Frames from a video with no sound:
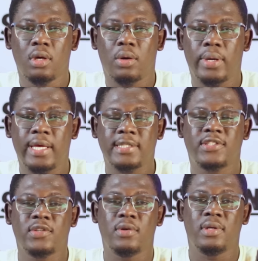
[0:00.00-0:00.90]
right, yes.
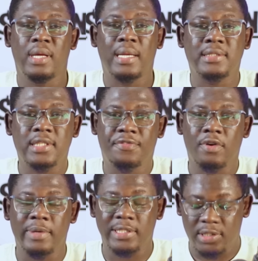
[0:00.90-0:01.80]
So that is it
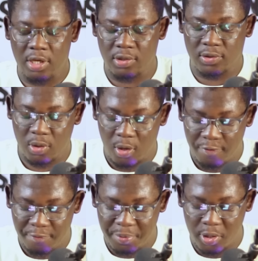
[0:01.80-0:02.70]
from the studios
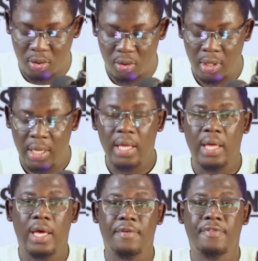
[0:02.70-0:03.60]
of Pure
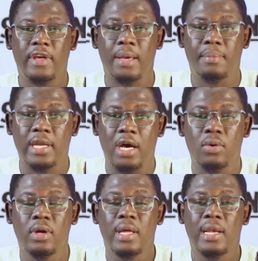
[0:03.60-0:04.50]
FM.
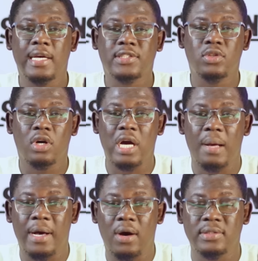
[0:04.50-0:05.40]
Now, let's talk
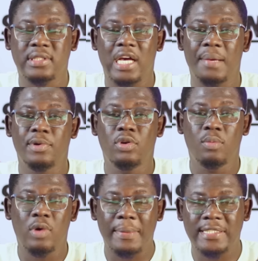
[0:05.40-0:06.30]
about,
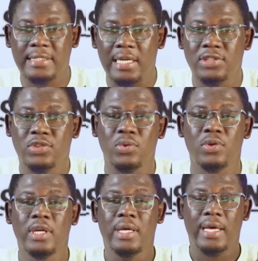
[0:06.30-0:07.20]
Mohamed
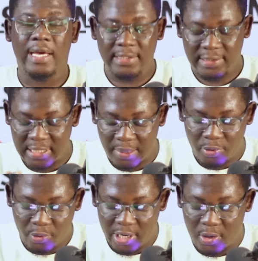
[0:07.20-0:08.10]
Salisu. And
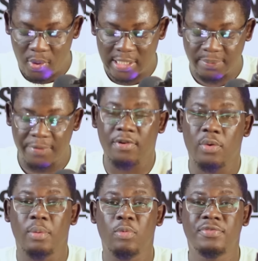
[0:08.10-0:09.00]
some quick ones before
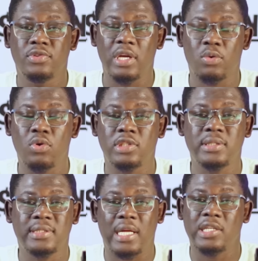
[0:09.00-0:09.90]
we move to the coach.
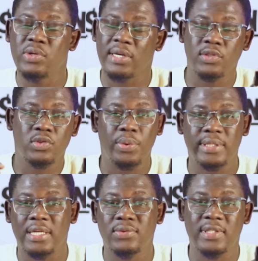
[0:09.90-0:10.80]
Salisu has also
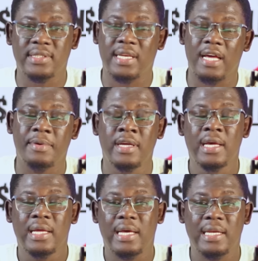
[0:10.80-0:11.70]
returned to his club.
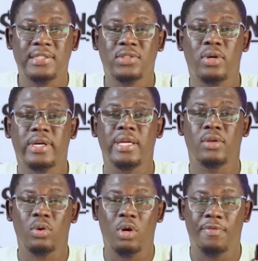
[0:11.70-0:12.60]
That is
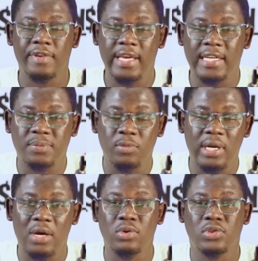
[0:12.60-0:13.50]
talking of AS Monaco